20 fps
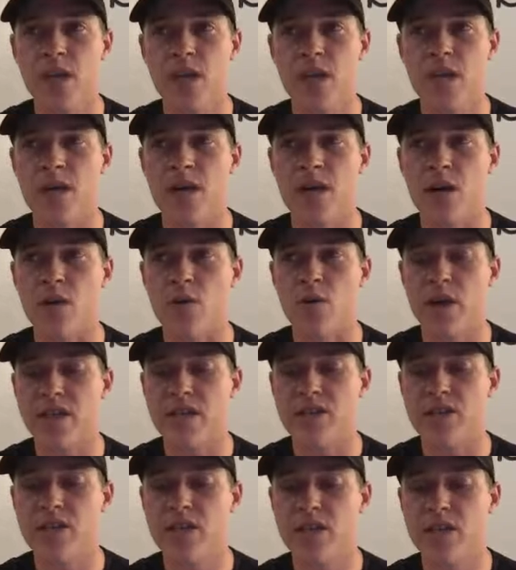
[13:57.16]

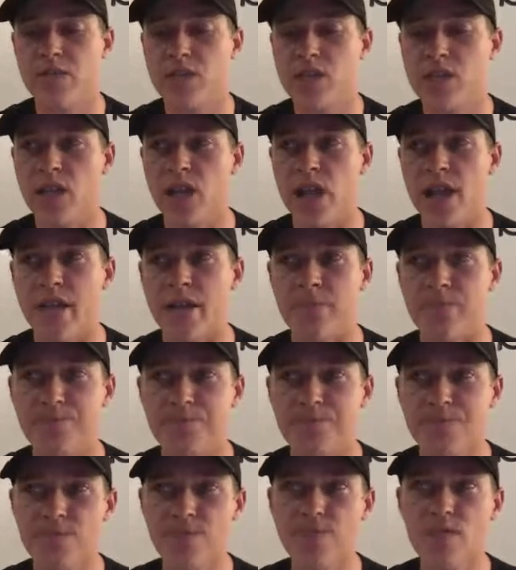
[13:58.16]
it seems like
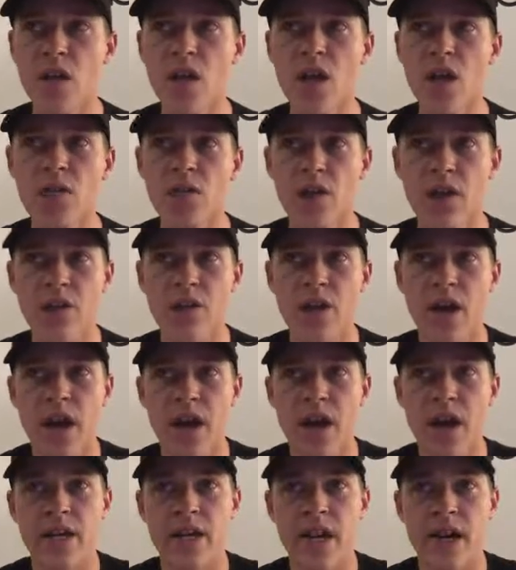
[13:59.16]
a lot of the
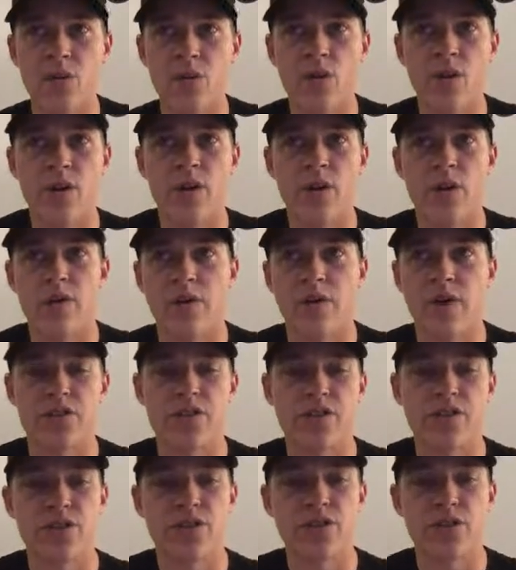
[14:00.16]
high net worth
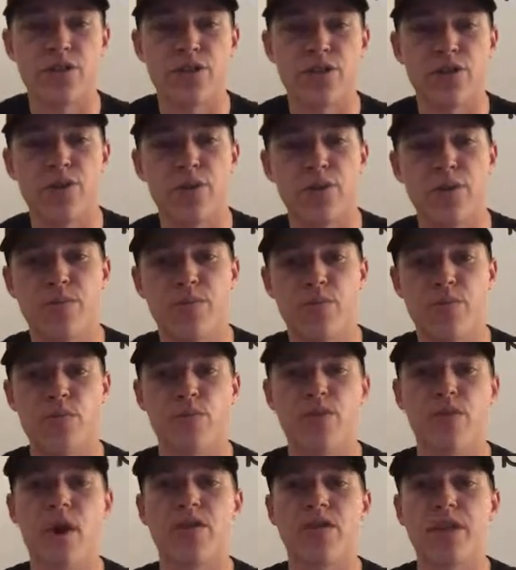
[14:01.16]
institutional people
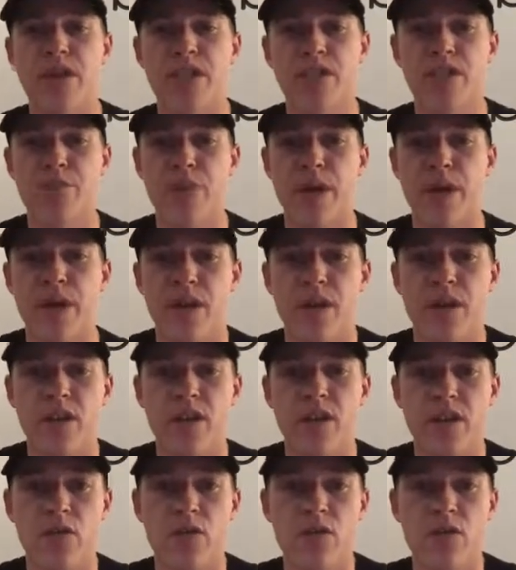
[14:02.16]
who participated in the